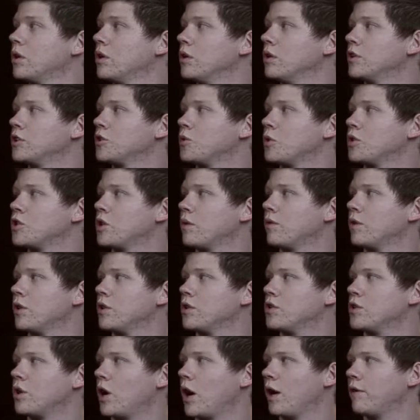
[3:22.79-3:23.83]
Let's switch over to
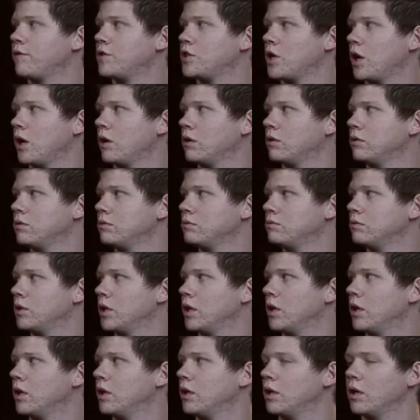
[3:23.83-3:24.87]
the drive channel
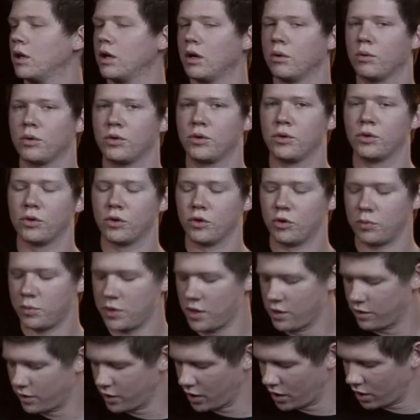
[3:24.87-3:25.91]
and we'll do a little
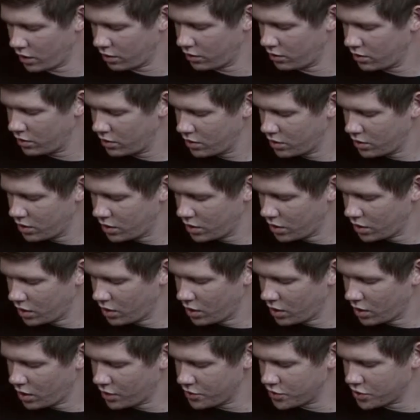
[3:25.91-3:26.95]
bit there.
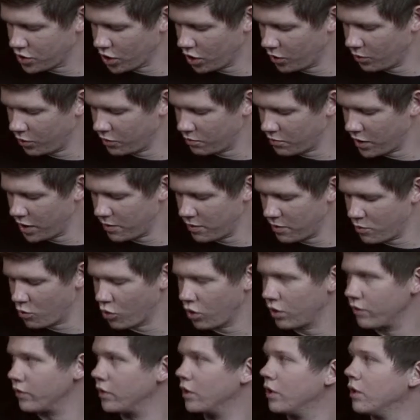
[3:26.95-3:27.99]
Start with maybe
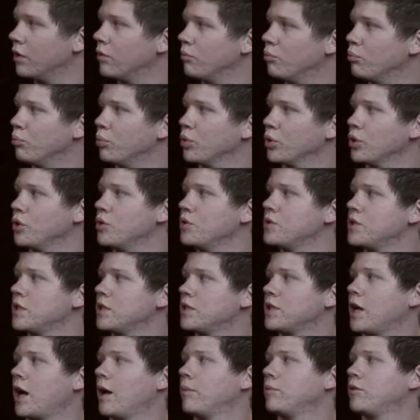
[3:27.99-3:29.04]
more of a bluesy
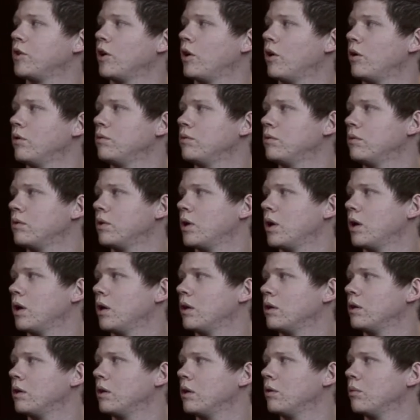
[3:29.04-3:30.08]
type tone,
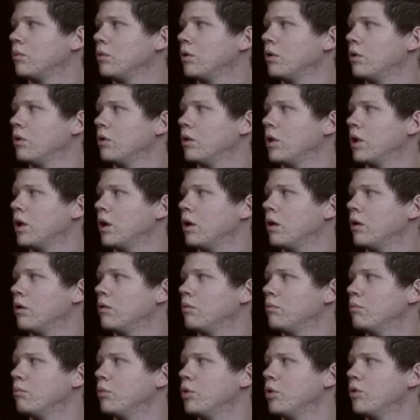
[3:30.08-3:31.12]
and then we'll
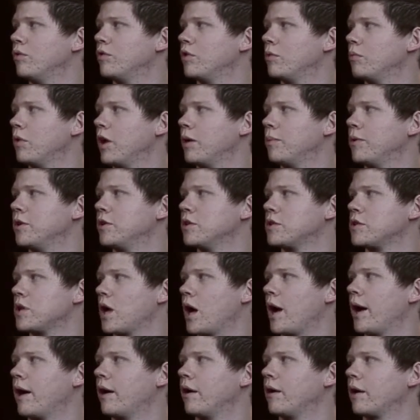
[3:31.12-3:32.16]
move to maybe just a
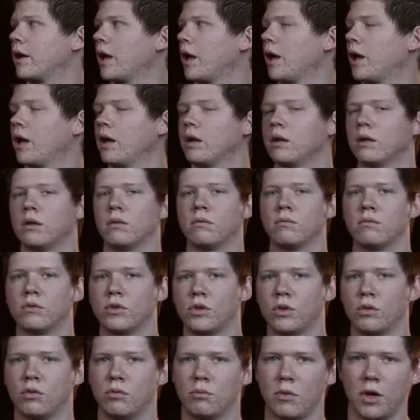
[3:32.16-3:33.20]
higher gain and
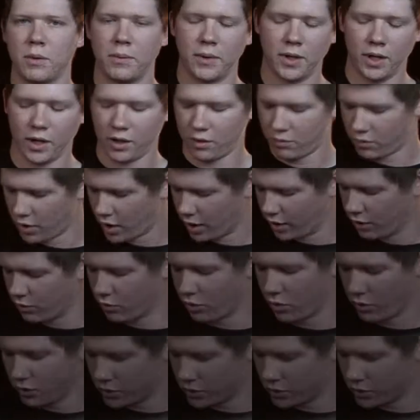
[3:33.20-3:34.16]
do maybe like a rock and roll